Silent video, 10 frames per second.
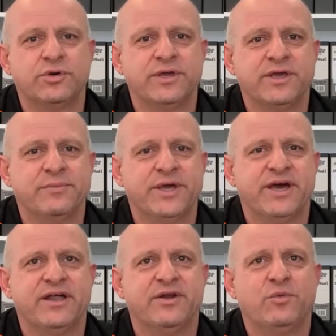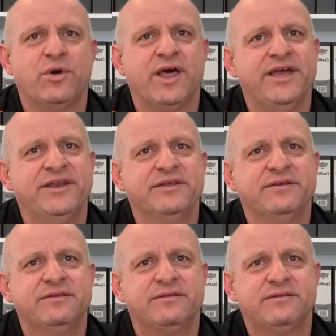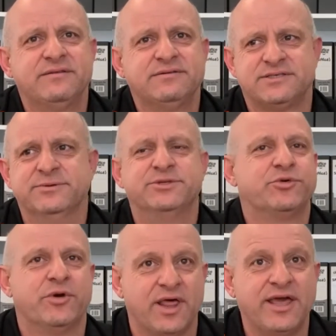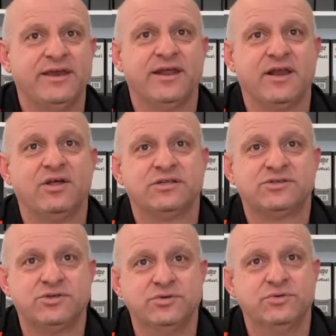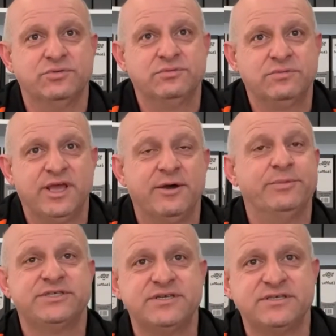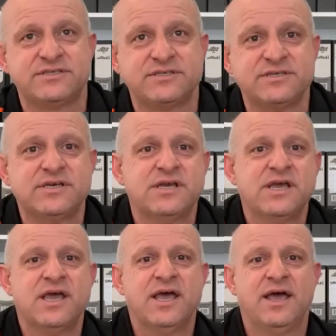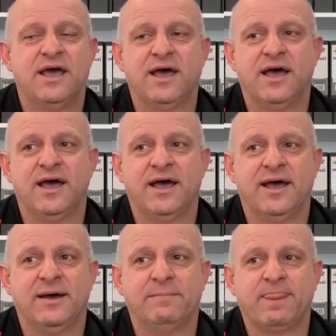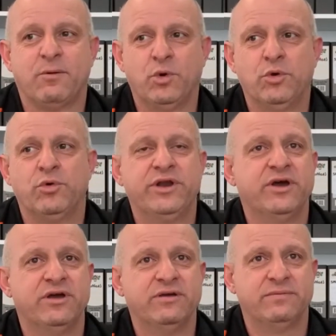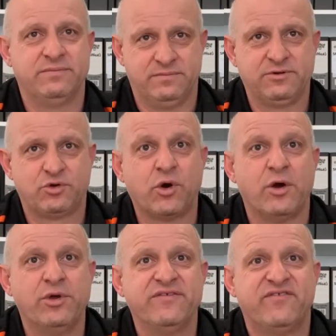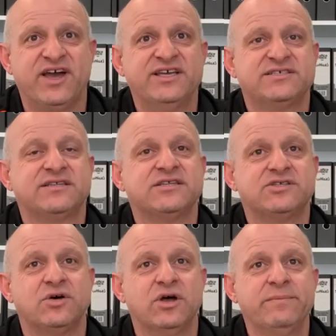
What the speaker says: about seemed to relate a lot to our business. We were in a growing phase at the time.